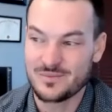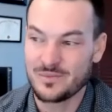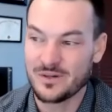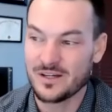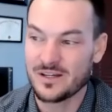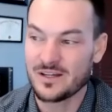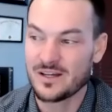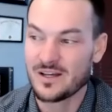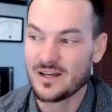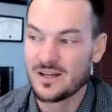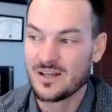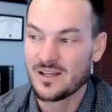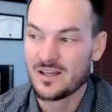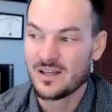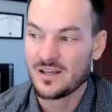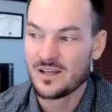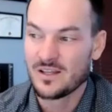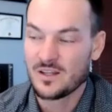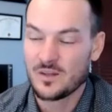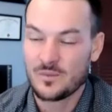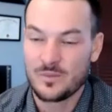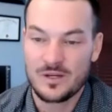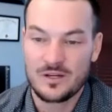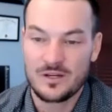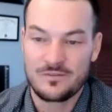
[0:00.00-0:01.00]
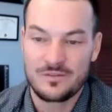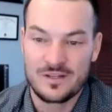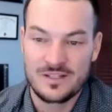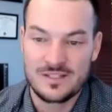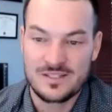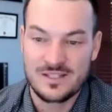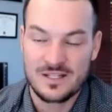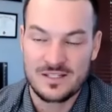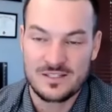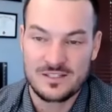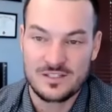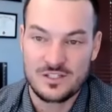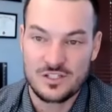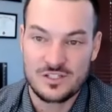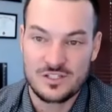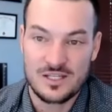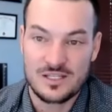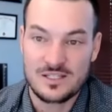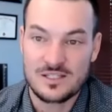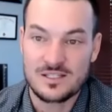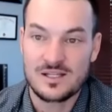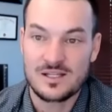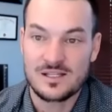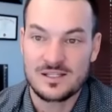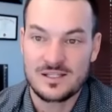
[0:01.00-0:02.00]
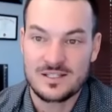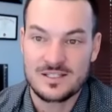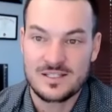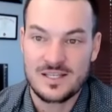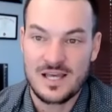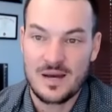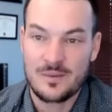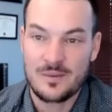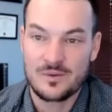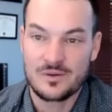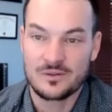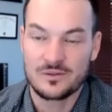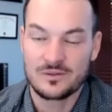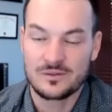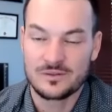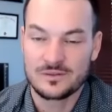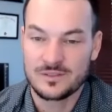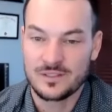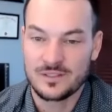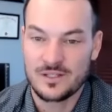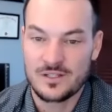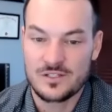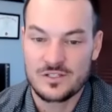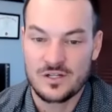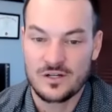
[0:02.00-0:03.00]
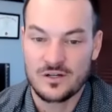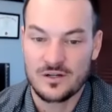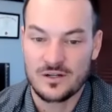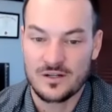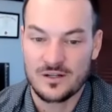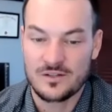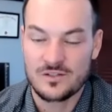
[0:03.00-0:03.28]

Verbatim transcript: But the benefit is that it just takes a lot less capital to get started.